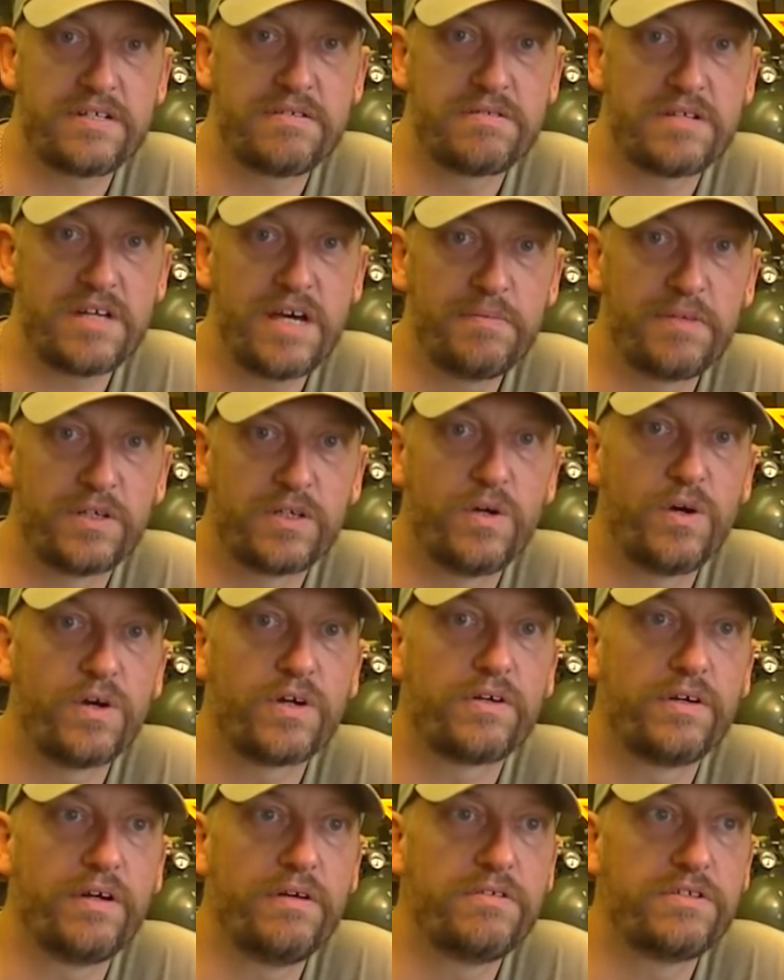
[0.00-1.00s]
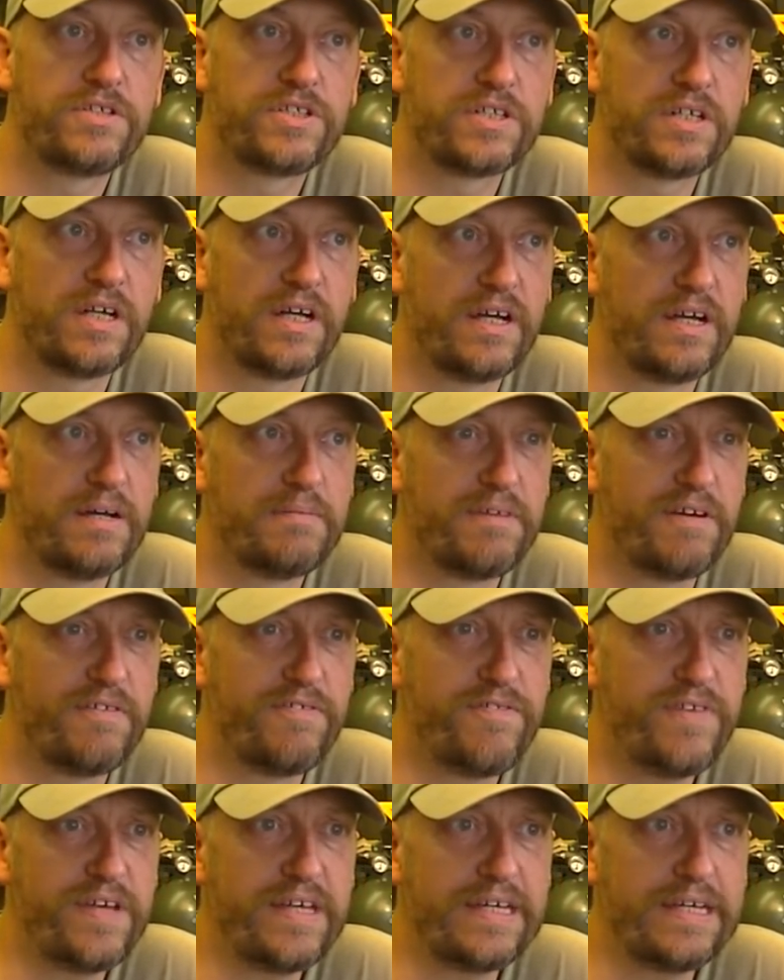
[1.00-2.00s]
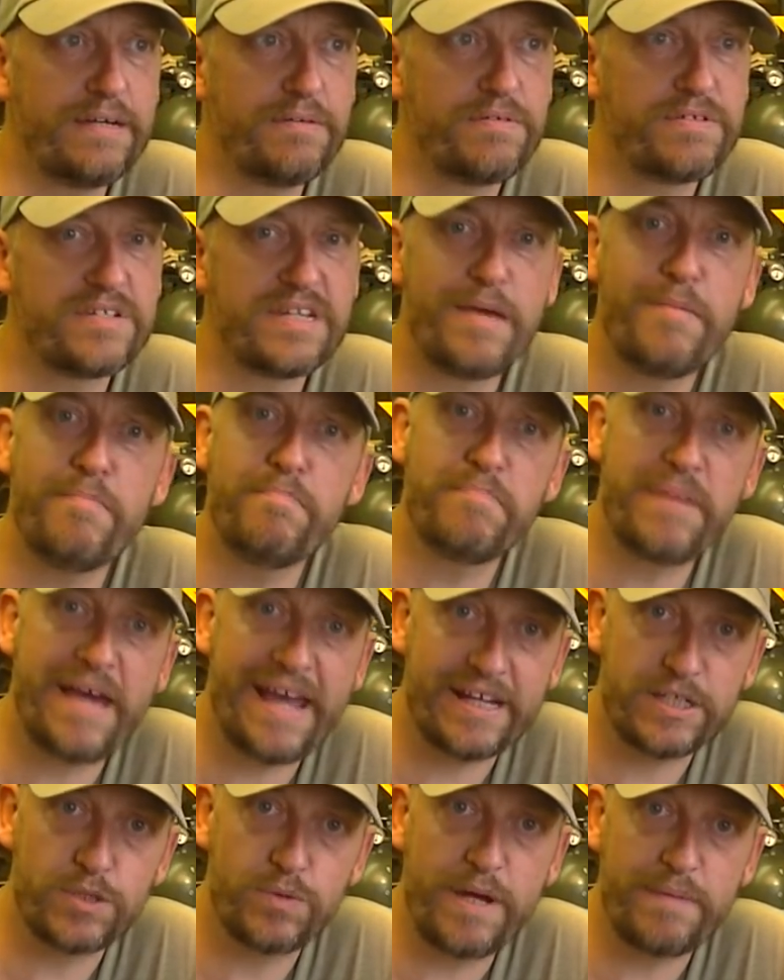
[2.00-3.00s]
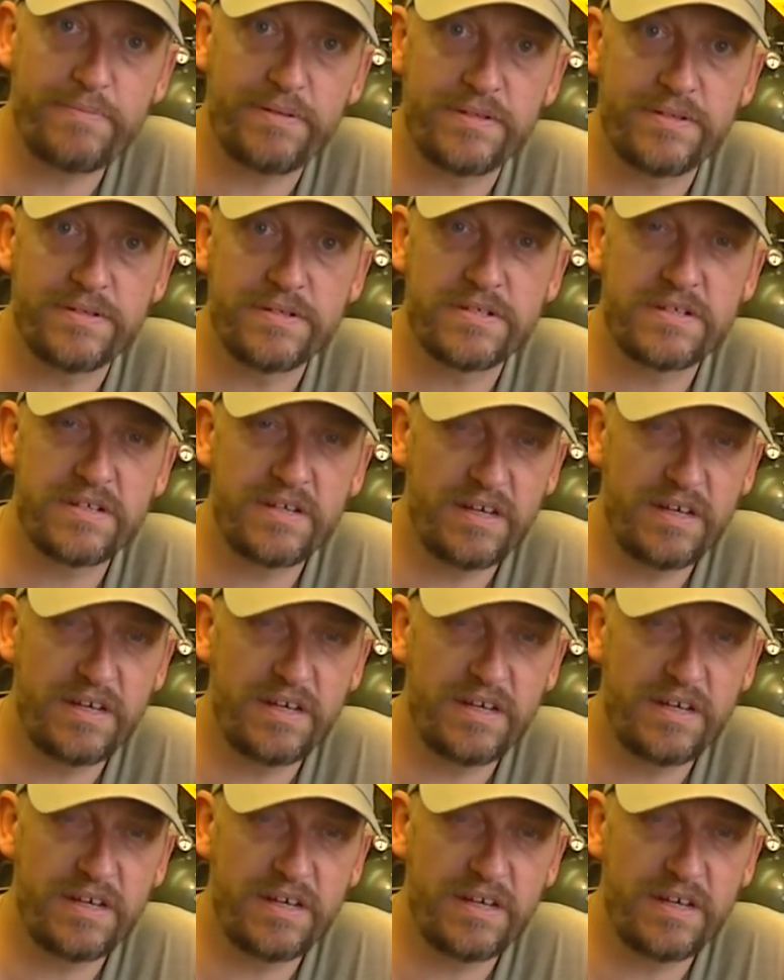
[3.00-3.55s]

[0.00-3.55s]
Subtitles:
is Armoured Cockroach. I think it was Impact Weapons.